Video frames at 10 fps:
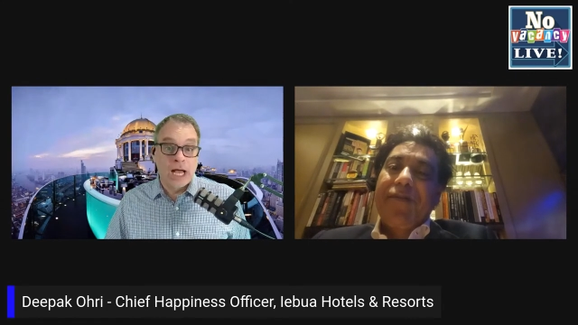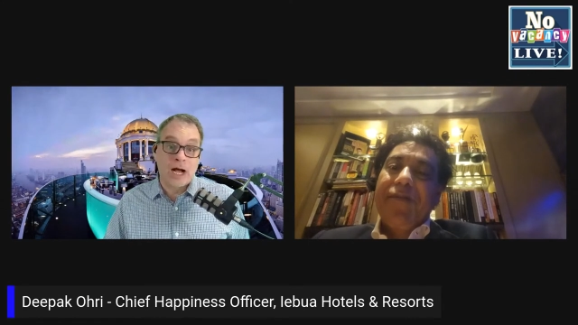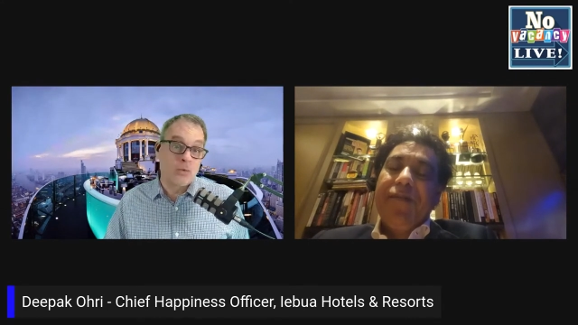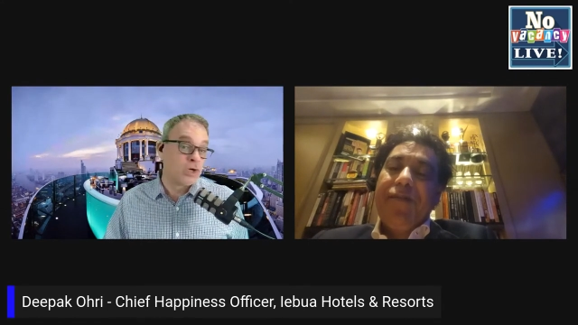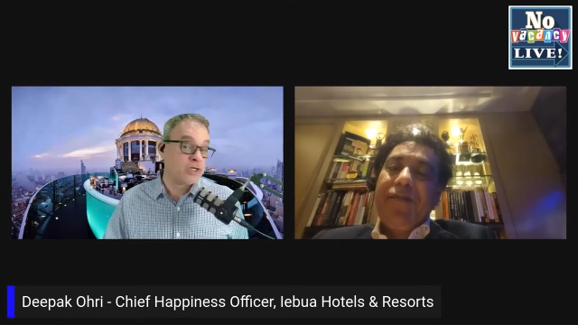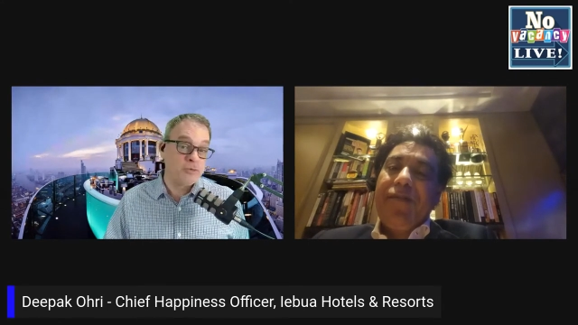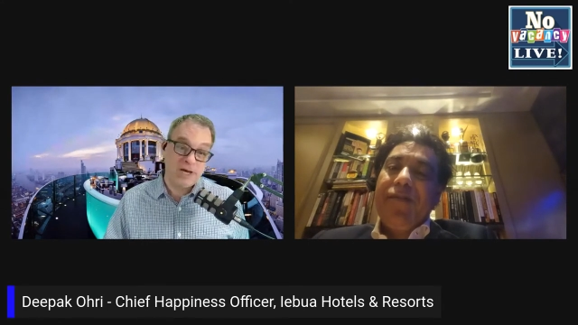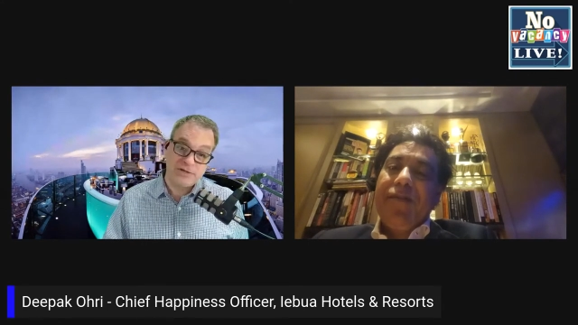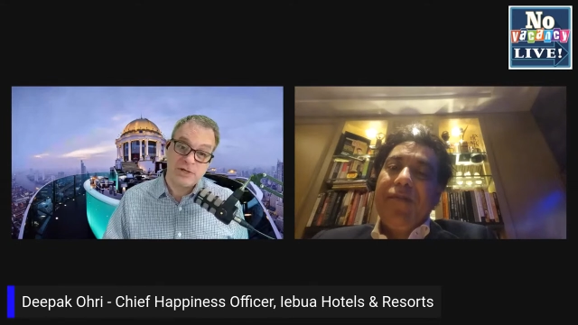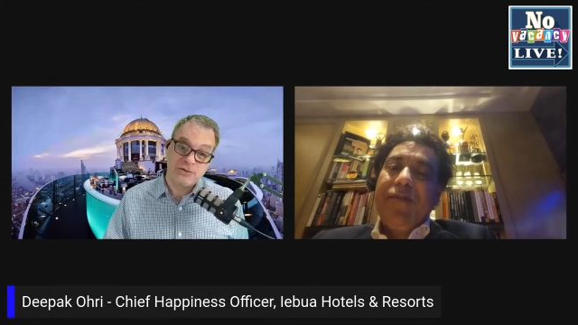Speaker 1: uh, World's
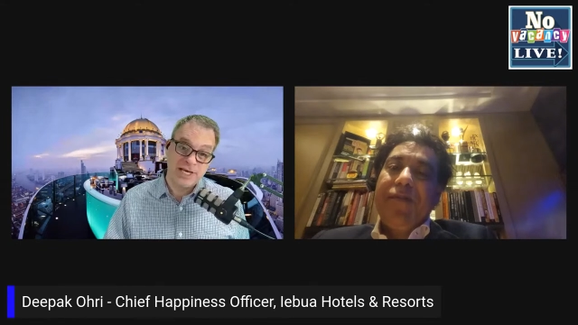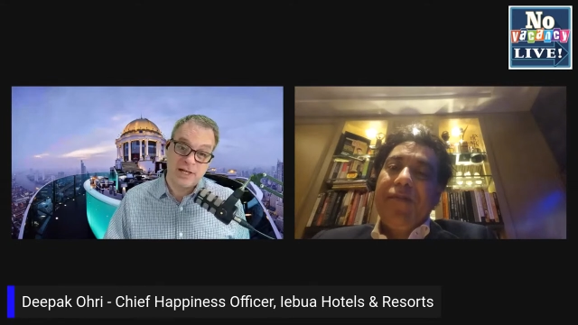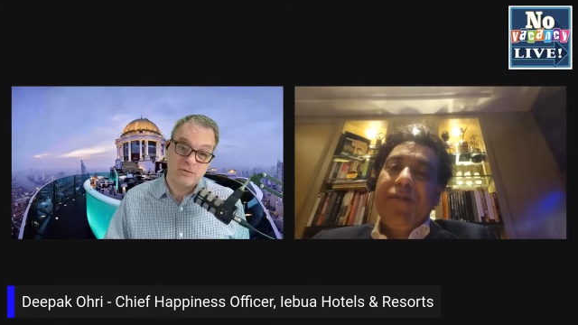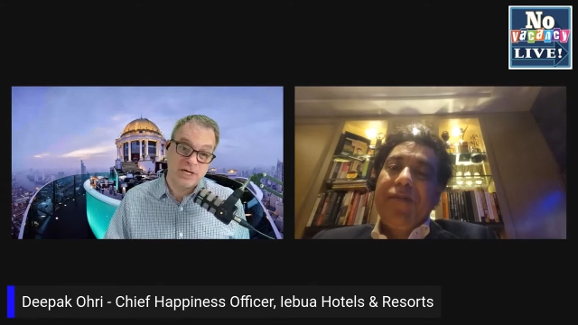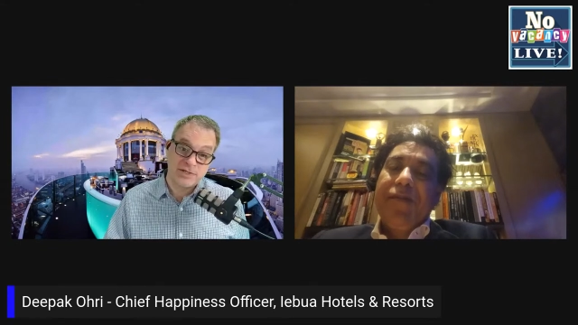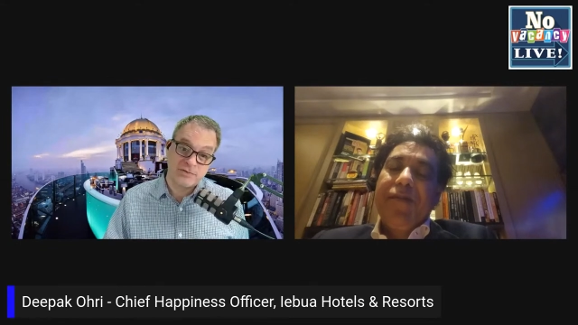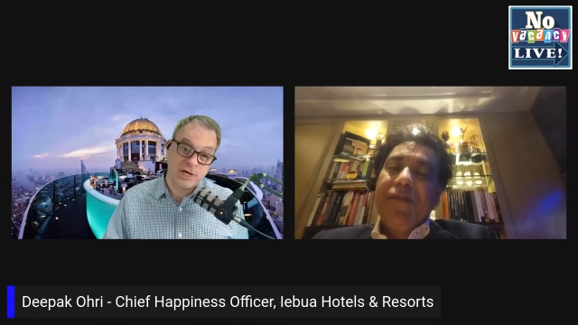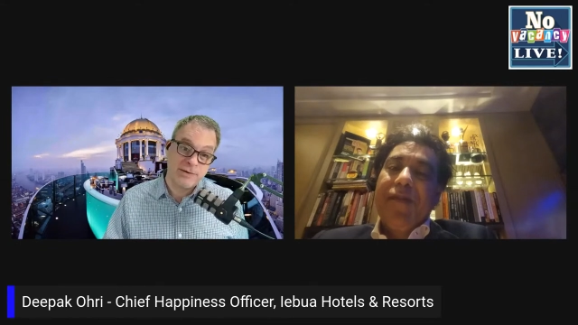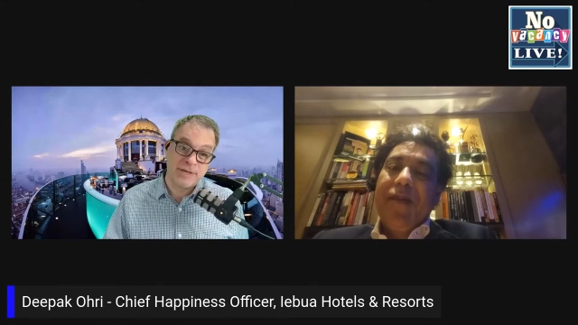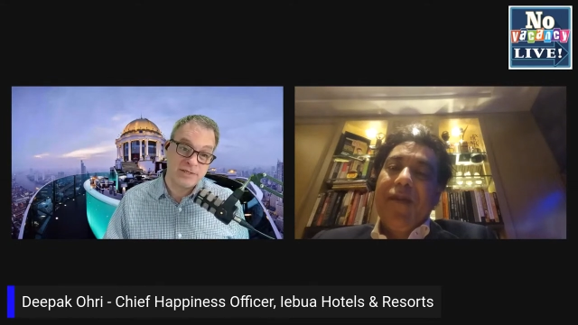Best Hotel
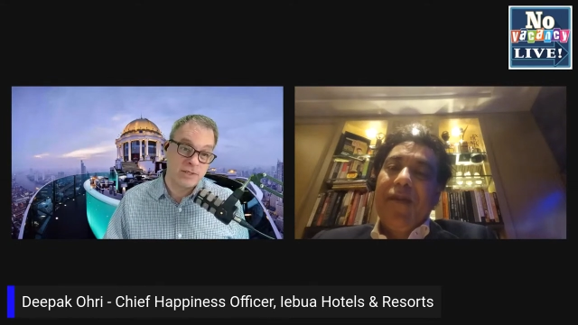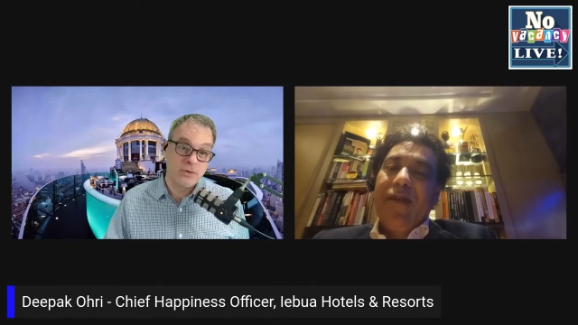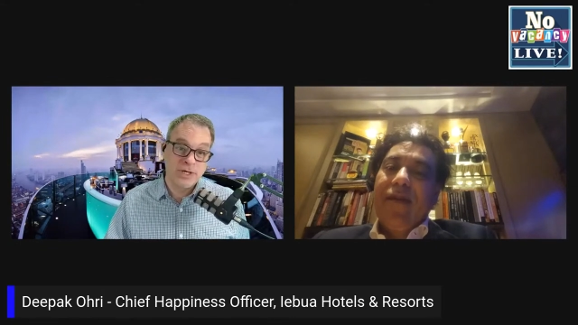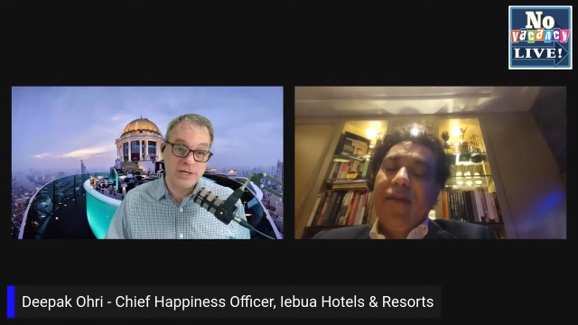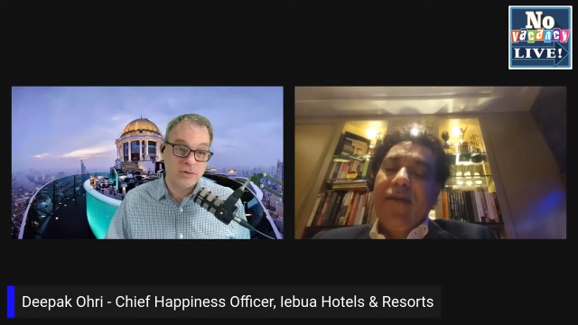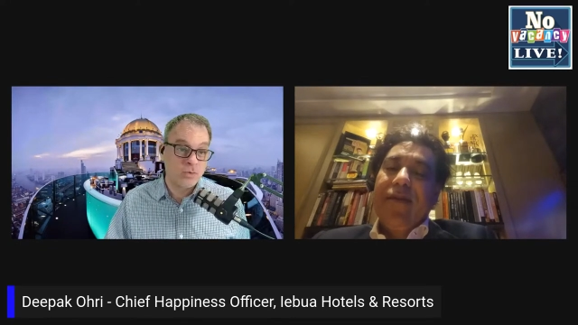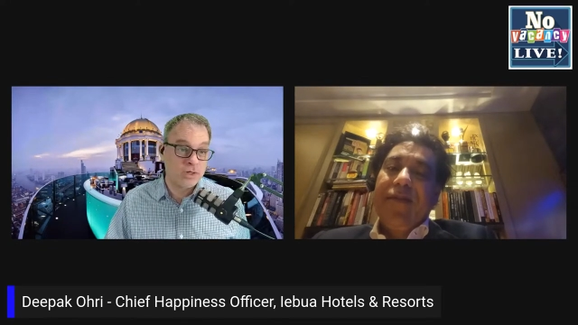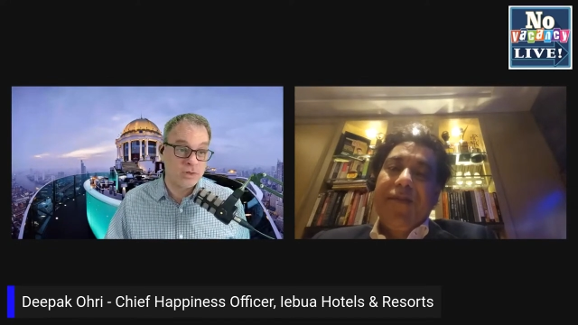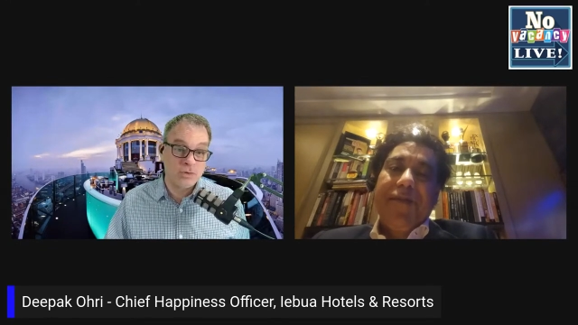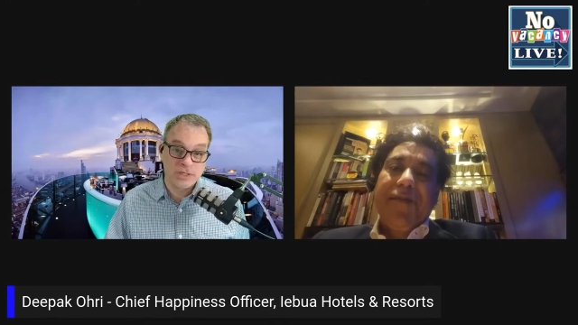Restaurant, Mezzaluna, at the
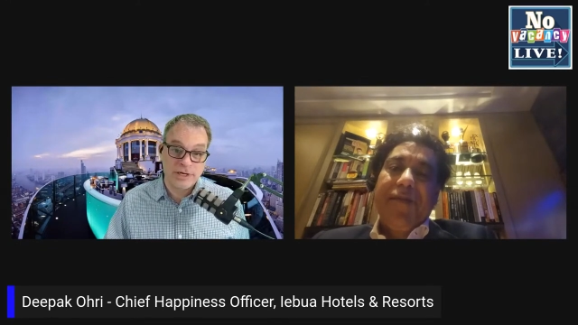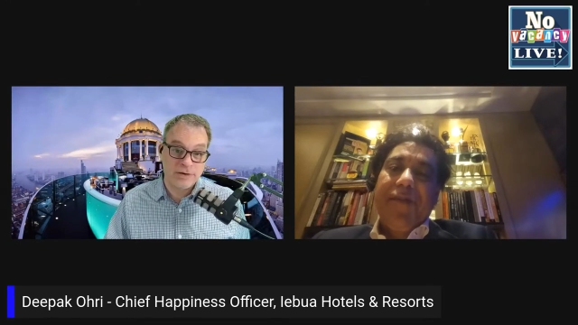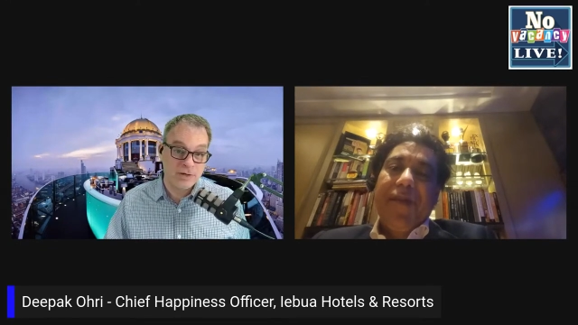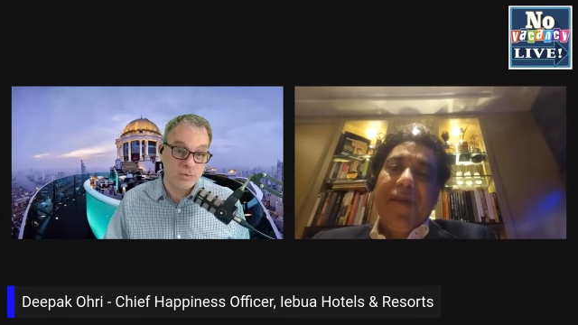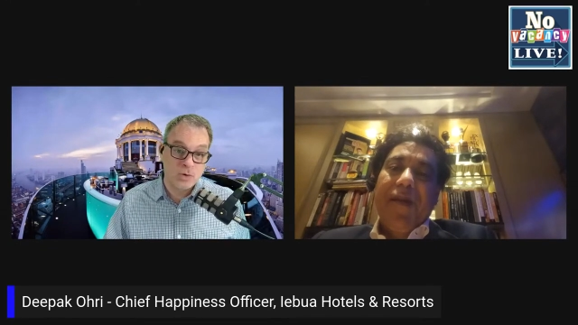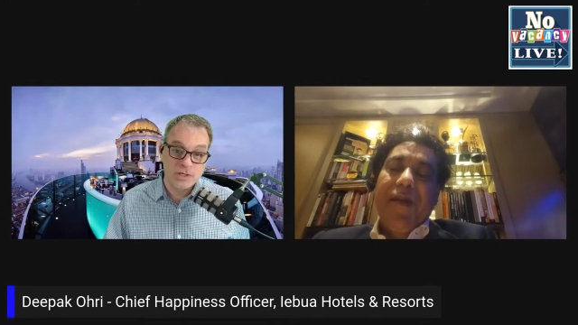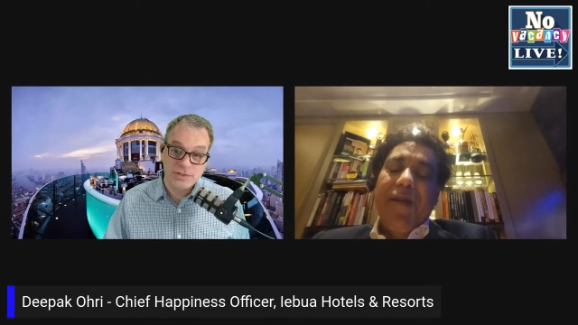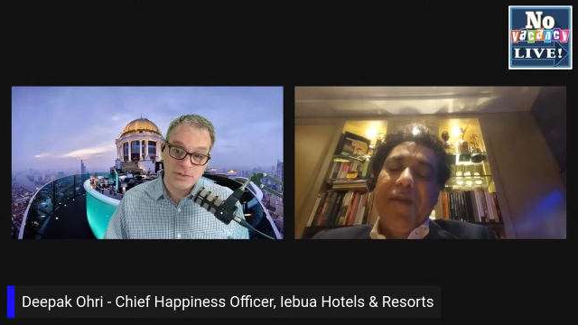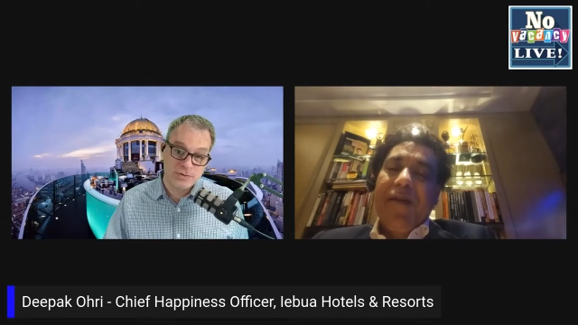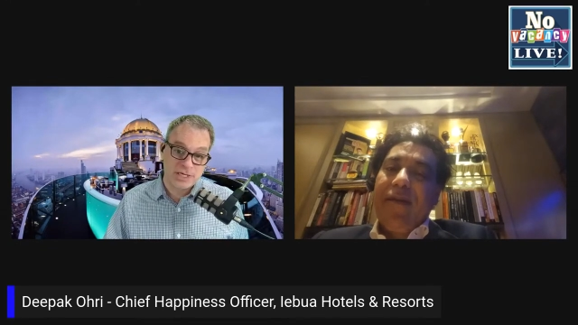World Culinary Awards
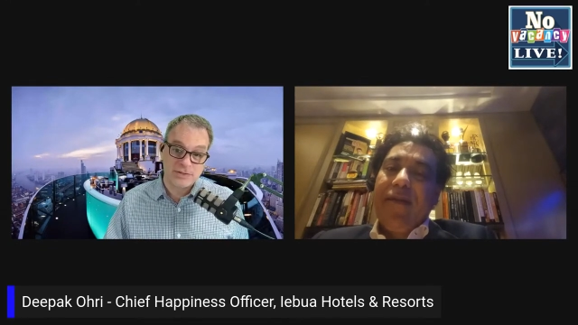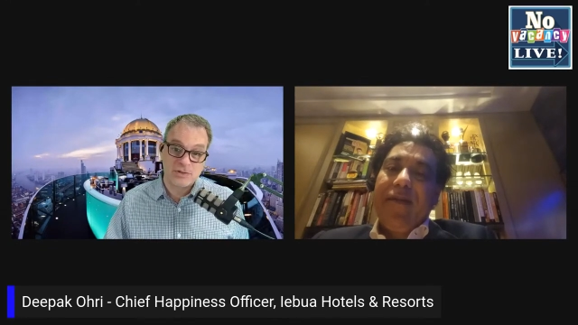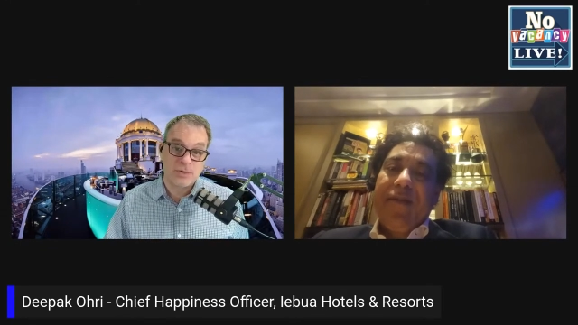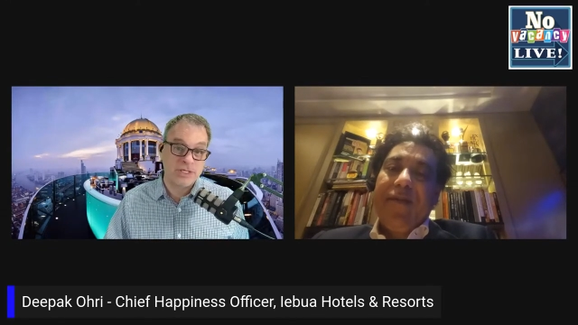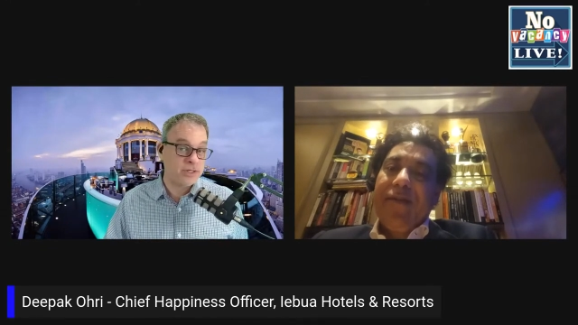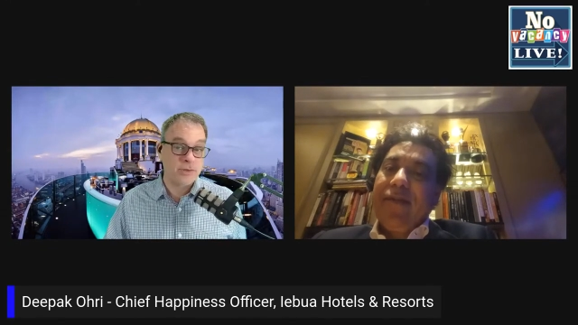2022.